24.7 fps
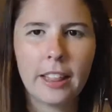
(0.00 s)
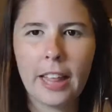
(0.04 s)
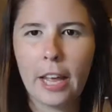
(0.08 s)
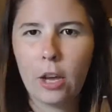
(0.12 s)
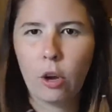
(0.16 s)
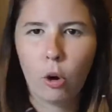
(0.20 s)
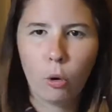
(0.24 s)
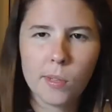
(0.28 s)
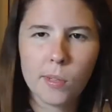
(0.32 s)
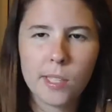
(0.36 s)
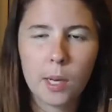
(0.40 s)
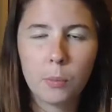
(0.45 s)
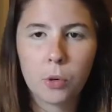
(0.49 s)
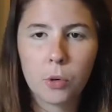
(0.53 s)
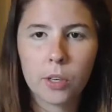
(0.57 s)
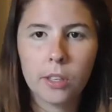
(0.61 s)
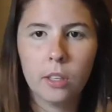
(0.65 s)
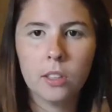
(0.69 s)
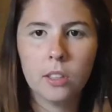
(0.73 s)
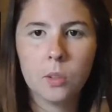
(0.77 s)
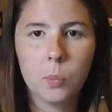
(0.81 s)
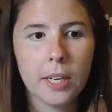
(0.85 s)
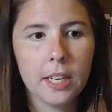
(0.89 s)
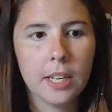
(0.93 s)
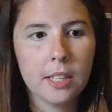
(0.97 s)
like they go somewhere
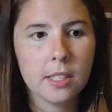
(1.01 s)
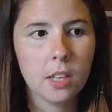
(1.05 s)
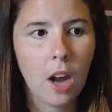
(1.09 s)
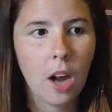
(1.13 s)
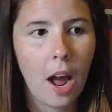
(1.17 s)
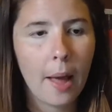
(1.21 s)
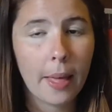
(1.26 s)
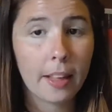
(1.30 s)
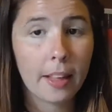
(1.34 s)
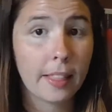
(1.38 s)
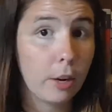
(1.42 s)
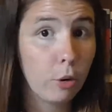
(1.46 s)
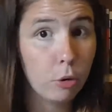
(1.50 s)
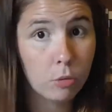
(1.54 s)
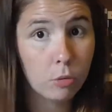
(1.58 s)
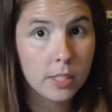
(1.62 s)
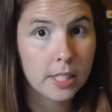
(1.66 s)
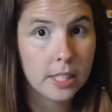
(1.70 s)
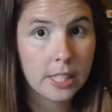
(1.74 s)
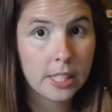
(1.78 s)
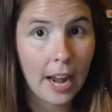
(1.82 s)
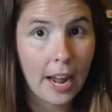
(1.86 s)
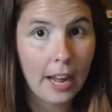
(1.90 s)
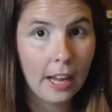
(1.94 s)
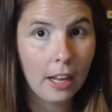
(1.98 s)
else when it's night, like they don't
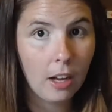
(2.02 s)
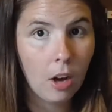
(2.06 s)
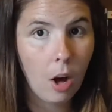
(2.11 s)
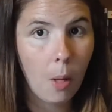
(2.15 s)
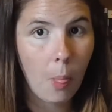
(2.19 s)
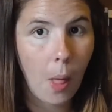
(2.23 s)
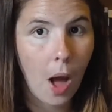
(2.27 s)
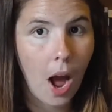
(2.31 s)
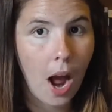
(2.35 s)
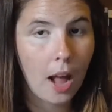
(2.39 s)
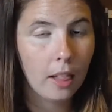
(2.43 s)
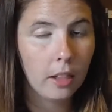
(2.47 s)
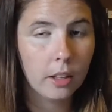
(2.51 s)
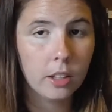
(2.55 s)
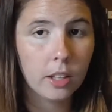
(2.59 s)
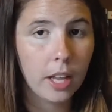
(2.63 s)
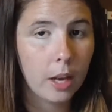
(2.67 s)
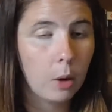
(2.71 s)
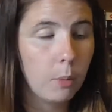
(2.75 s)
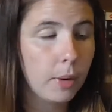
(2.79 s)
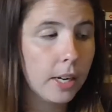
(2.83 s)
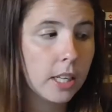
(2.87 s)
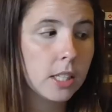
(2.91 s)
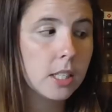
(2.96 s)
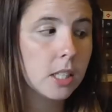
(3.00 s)
stay on the island
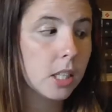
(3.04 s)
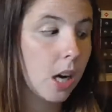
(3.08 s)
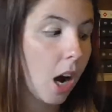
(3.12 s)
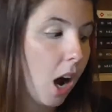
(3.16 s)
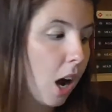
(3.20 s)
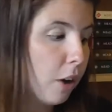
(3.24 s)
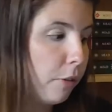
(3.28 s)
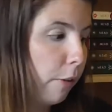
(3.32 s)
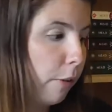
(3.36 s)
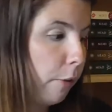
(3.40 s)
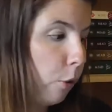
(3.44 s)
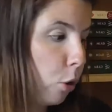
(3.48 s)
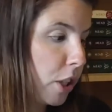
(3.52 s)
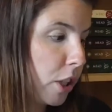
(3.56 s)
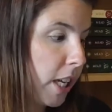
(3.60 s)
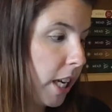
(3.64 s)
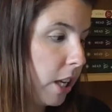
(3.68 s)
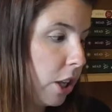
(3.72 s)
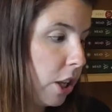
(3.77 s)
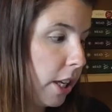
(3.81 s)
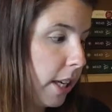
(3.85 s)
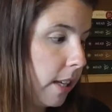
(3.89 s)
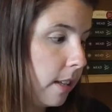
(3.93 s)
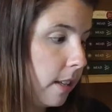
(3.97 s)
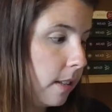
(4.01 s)
like when it's dark for
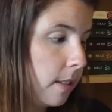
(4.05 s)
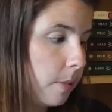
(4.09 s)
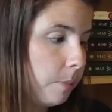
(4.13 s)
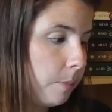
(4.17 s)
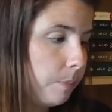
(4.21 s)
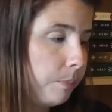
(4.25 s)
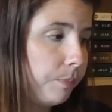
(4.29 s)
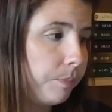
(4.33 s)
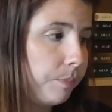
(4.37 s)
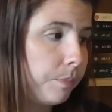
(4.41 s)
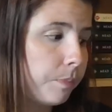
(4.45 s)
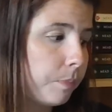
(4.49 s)
14 years.